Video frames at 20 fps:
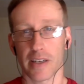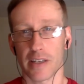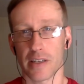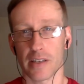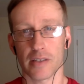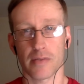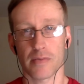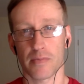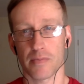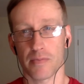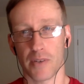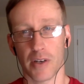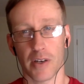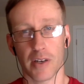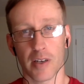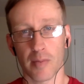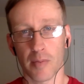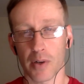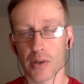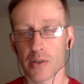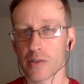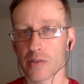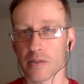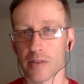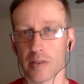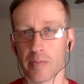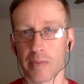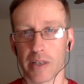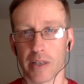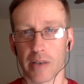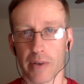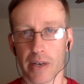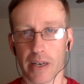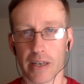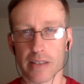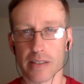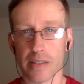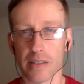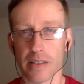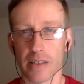It is very emotional in many
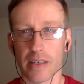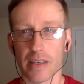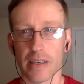ways.